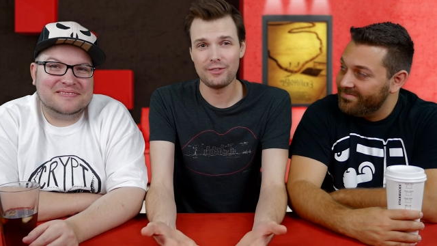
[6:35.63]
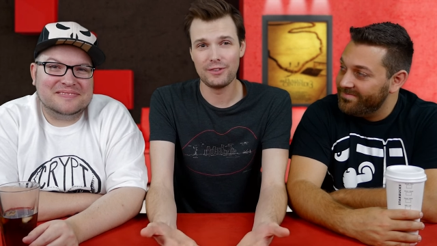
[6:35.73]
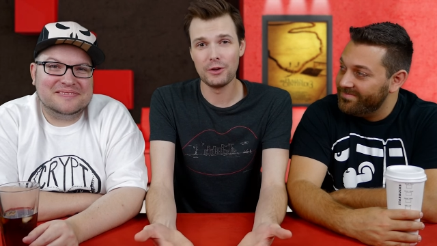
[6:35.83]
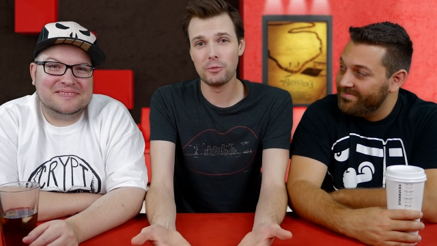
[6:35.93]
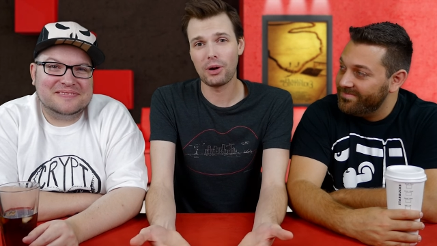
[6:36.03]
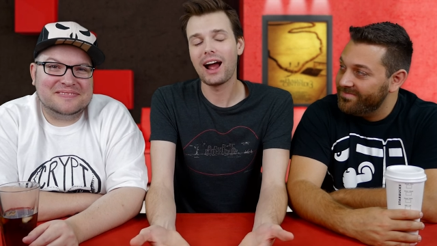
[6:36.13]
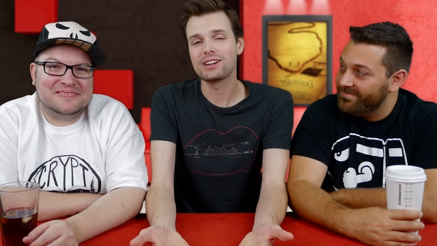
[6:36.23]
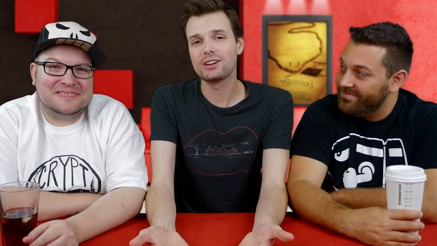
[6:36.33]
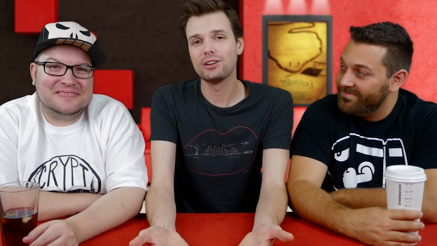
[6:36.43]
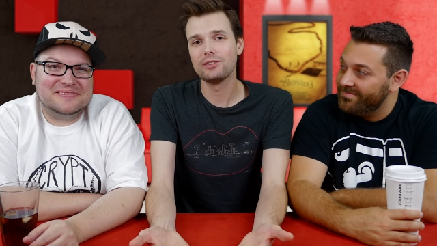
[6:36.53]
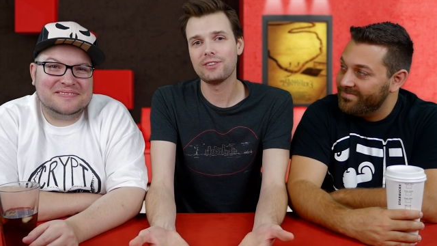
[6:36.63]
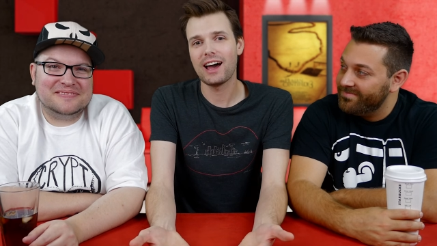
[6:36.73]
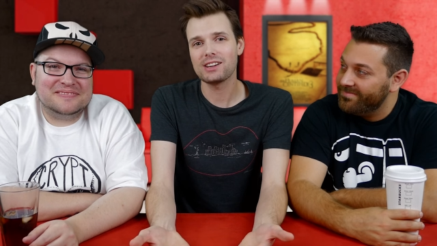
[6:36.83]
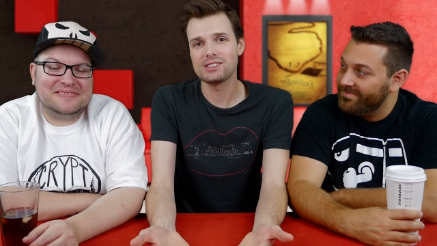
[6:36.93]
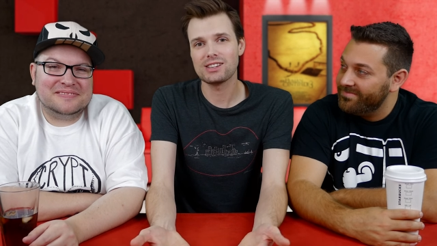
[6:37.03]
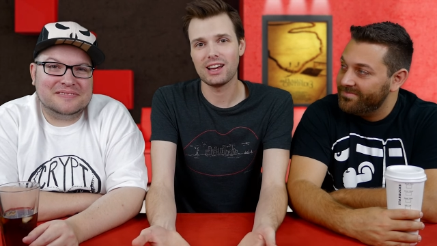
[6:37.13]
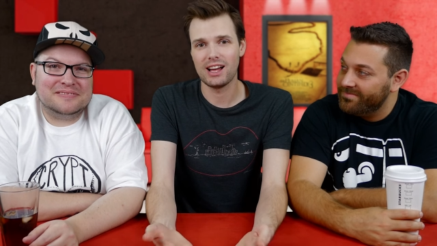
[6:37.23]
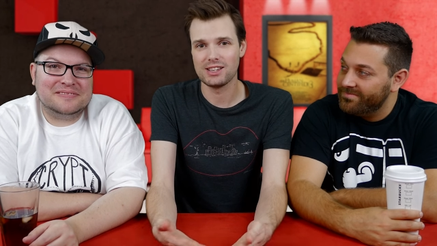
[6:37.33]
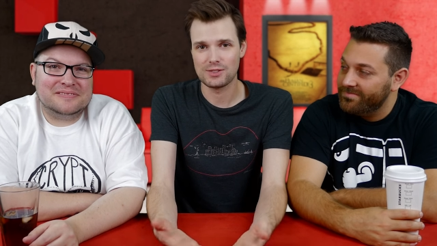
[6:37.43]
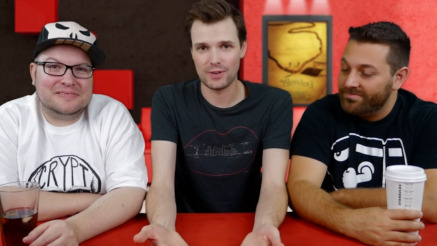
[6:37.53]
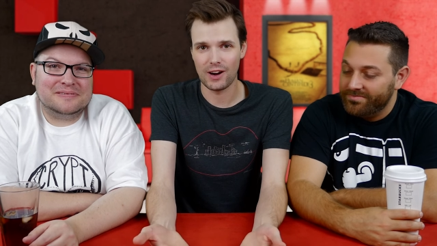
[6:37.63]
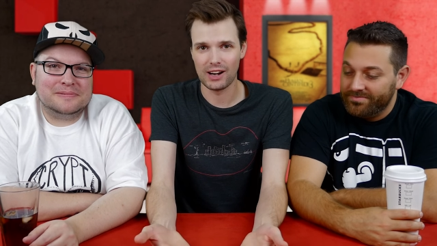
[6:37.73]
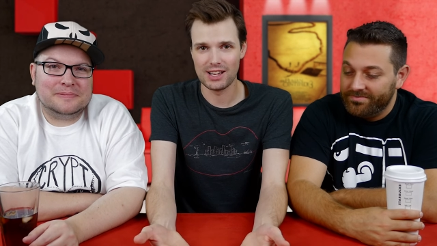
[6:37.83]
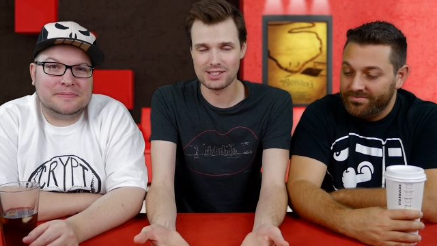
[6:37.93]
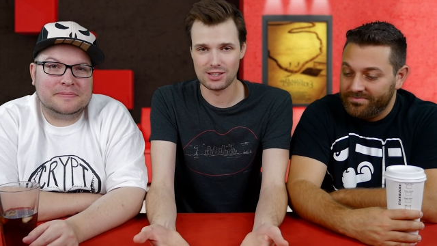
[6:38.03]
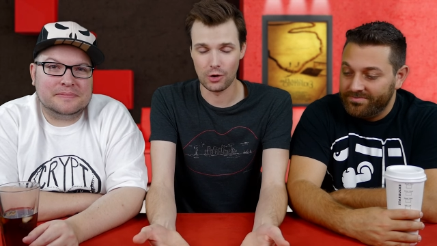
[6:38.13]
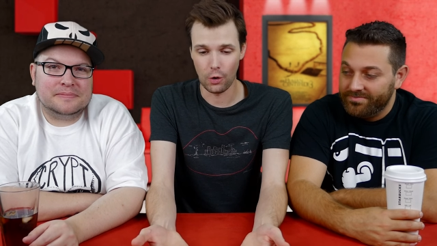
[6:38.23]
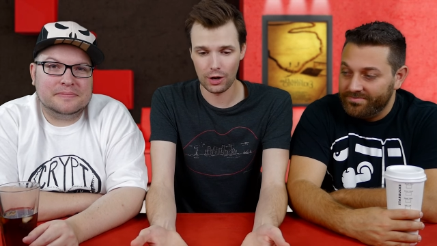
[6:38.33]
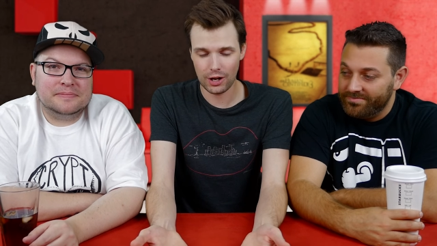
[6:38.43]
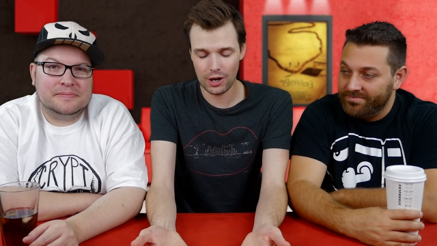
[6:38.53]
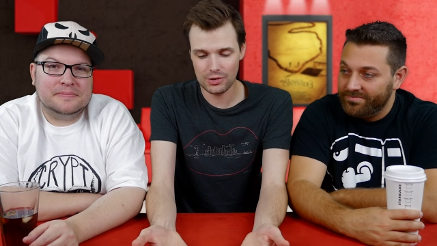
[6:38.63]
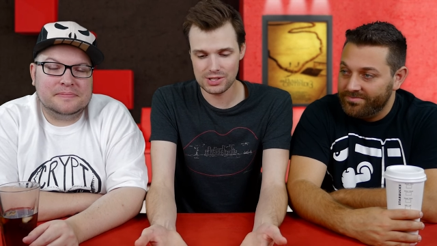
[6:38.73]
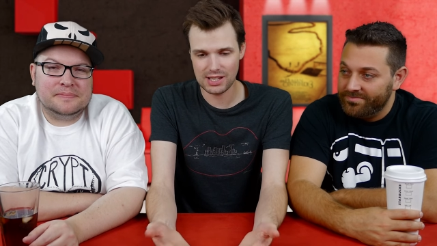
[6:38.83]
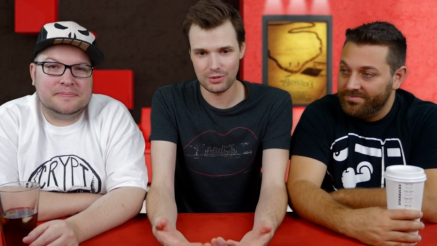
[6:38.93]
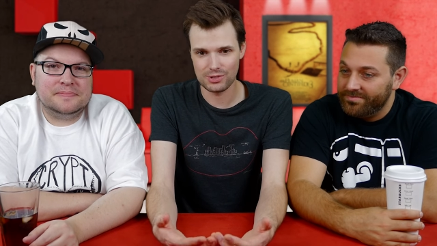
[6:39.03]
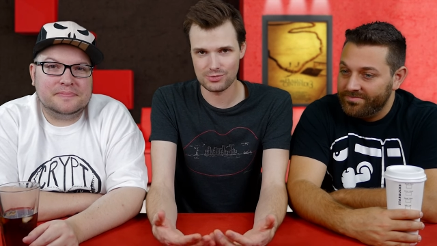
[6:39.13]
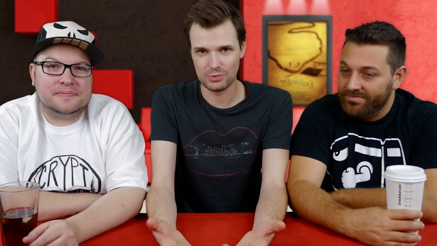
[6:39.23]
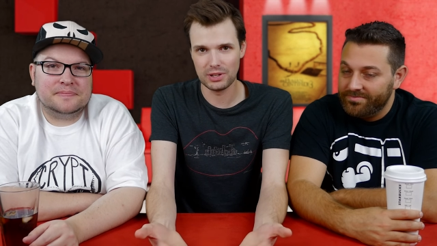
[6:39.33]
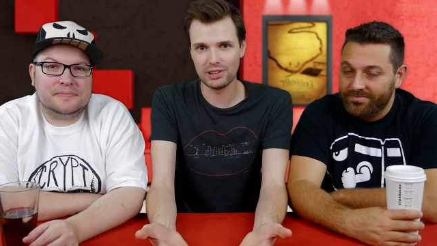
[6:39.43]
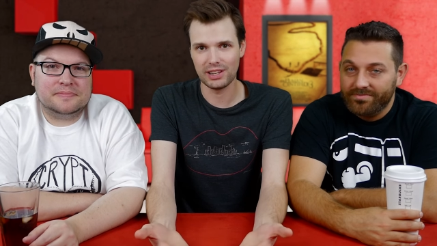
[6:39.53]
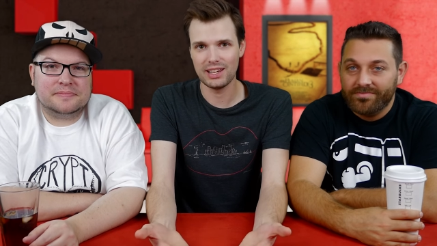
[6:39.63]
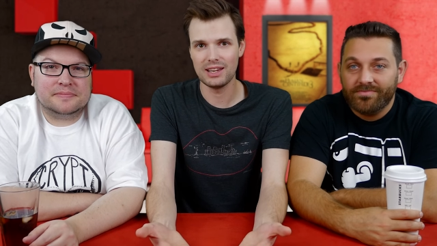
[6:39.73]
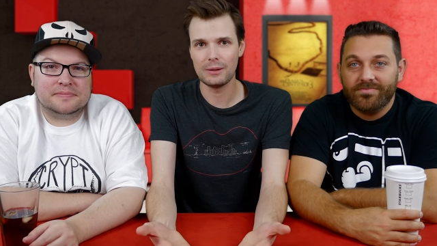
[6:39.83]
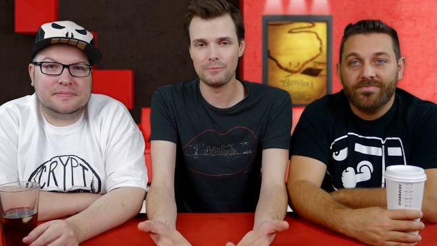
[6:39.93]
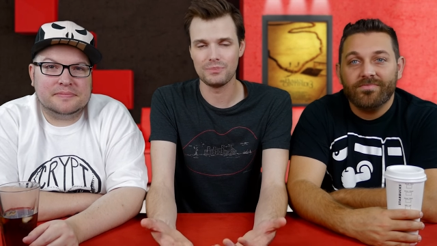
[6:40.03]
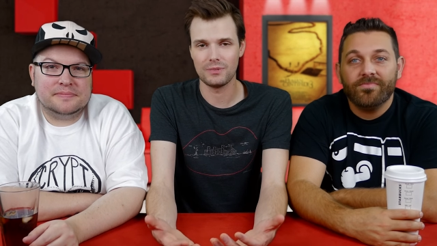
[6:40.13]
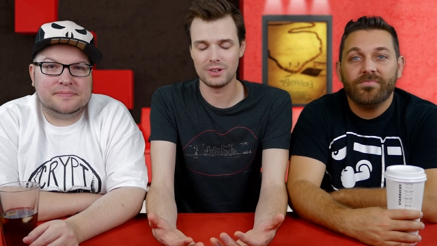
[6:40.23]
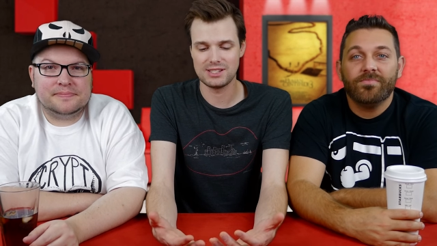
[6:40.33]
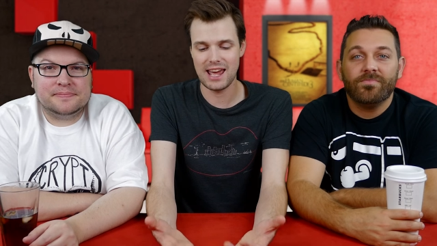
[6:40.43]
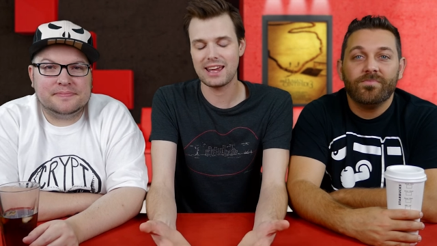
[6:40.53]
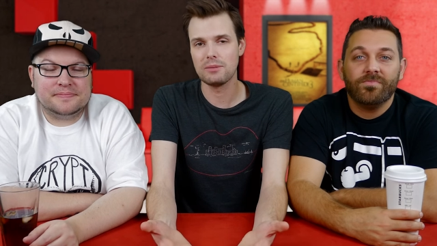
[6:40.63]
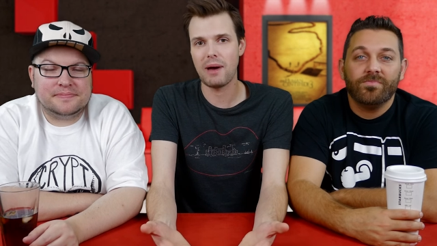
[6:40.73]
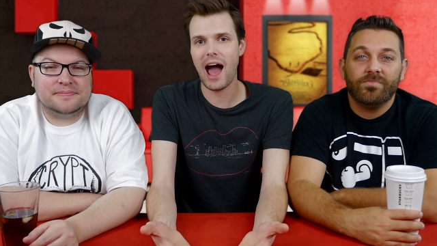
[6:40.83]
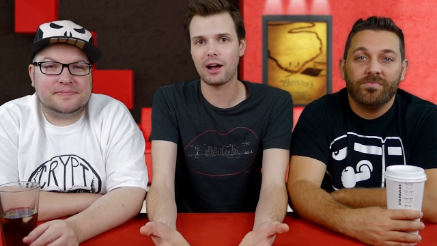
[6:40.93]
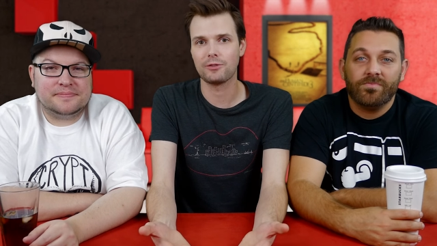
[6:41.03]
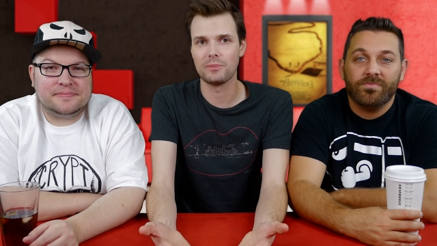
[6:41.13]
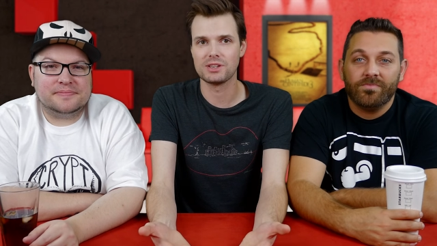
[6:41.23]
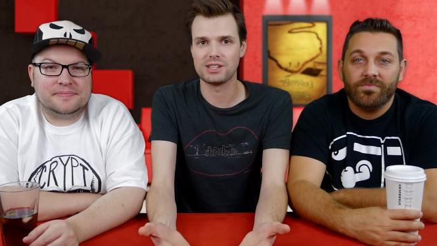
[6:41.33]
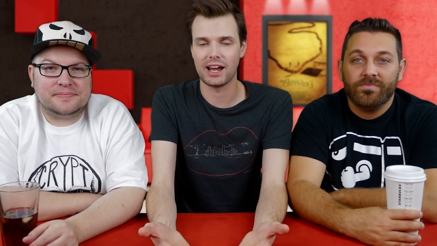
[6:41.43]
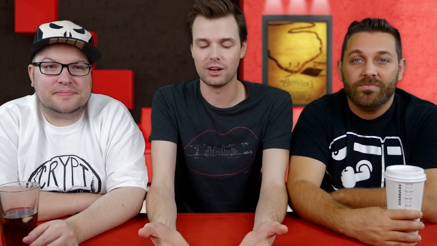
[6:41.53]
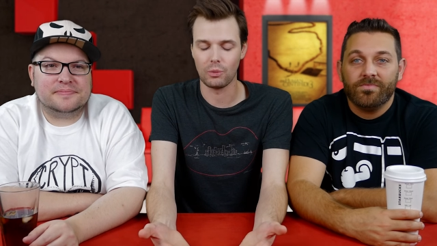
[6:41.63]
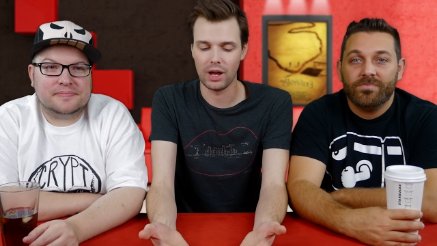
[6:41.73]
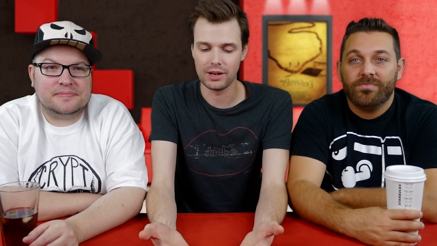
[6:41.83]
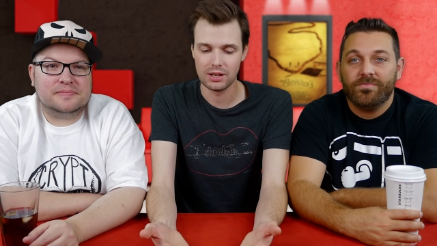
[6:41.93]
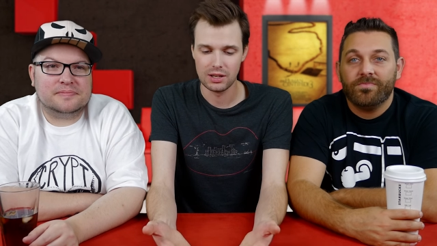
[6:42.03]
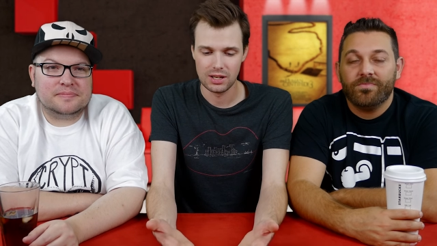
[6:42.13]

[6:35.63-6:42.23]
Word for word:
Speaker 1: few practical effects as far as the gore goes. It was really taken back from the second one.